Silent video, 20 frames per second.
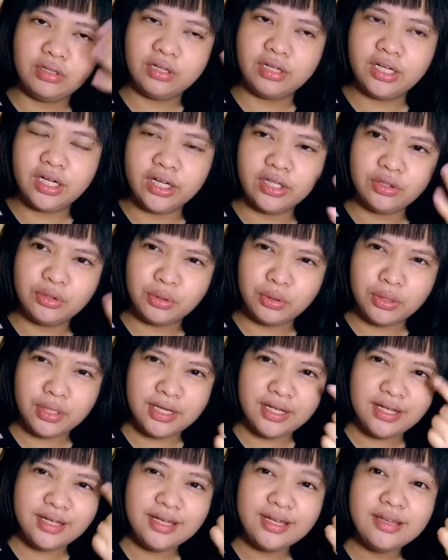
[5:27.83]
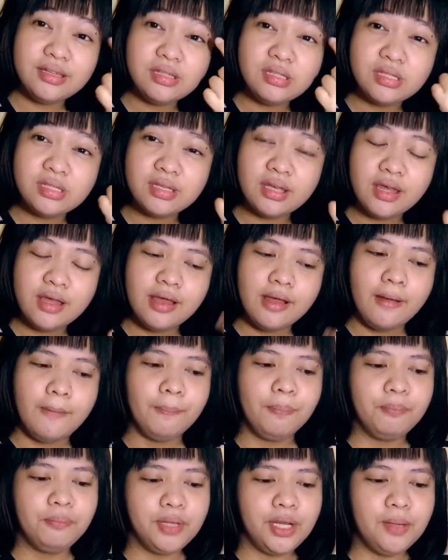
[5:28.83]
cut crease,
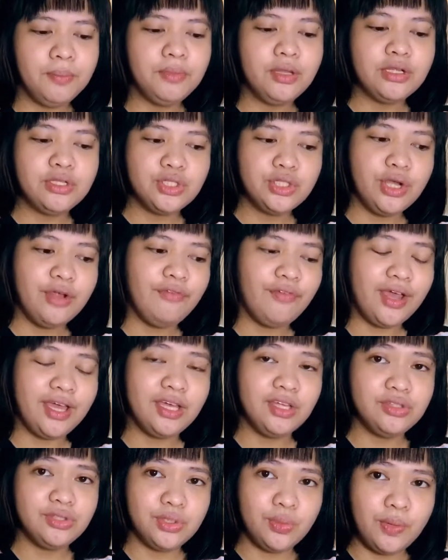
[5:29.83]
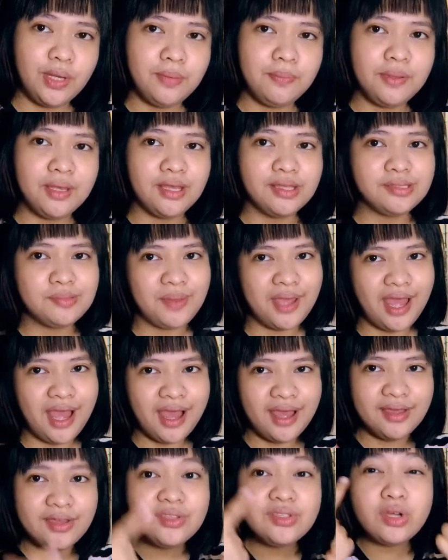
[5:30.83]
but I'm not sure if I can do it because my
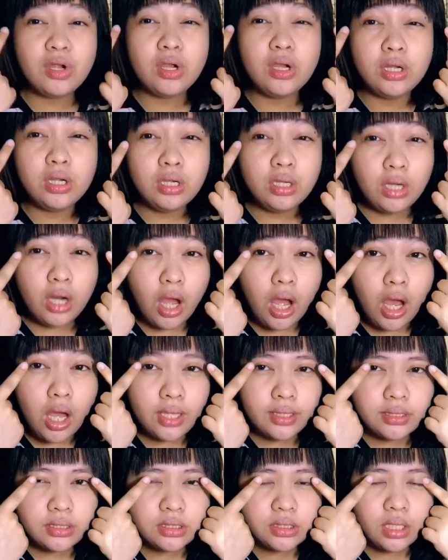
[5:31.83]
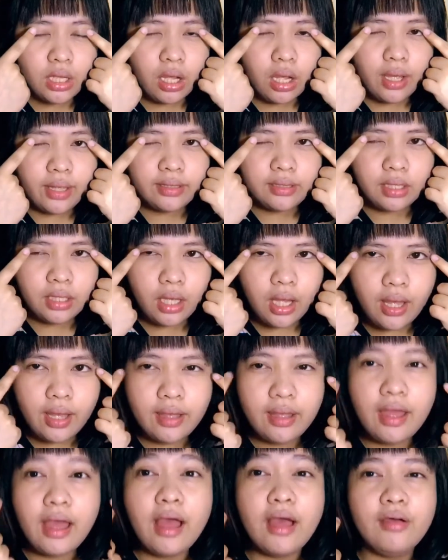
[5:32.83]
eyes are not. I think I
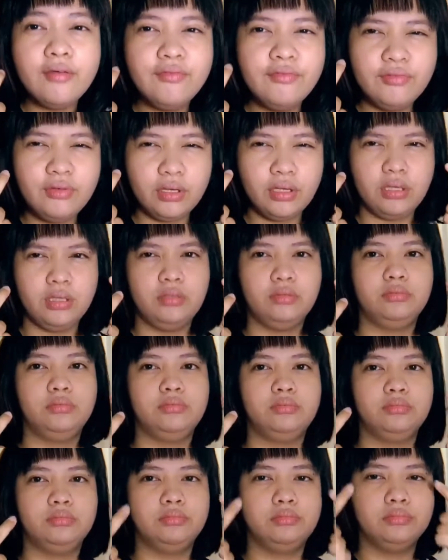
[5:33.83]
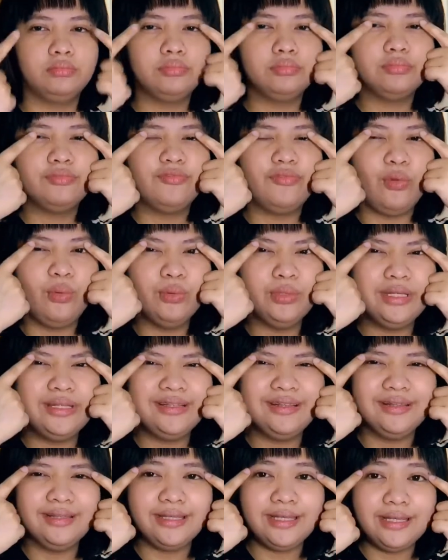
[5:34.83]
have uh,
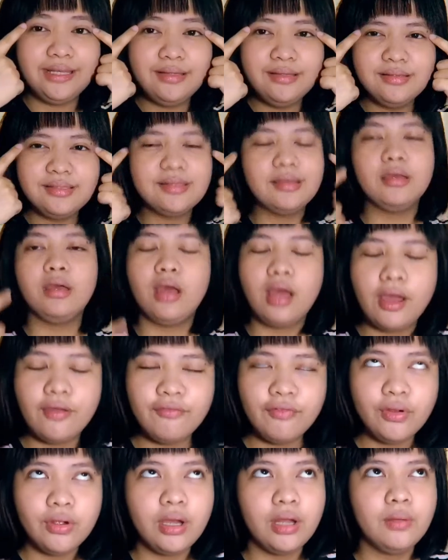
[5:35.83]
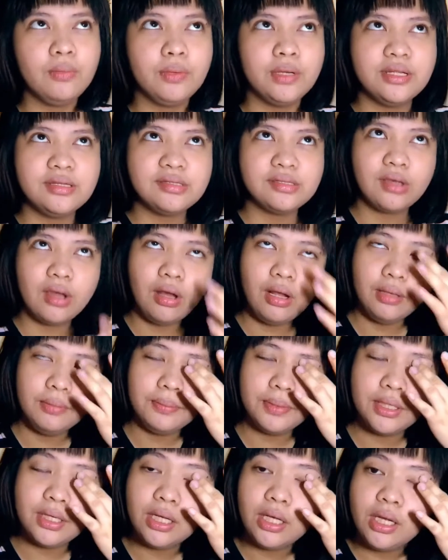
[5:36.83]
folded lids like I forgot what it's called
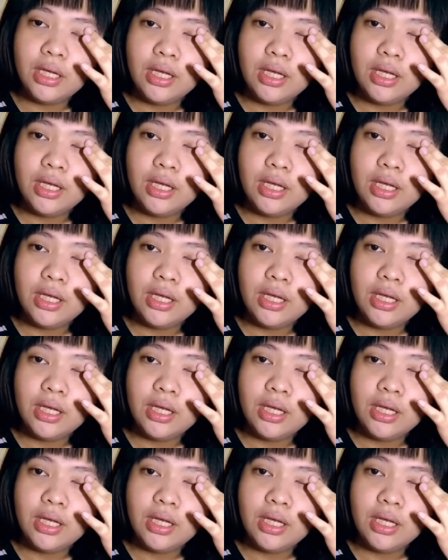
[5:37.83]
but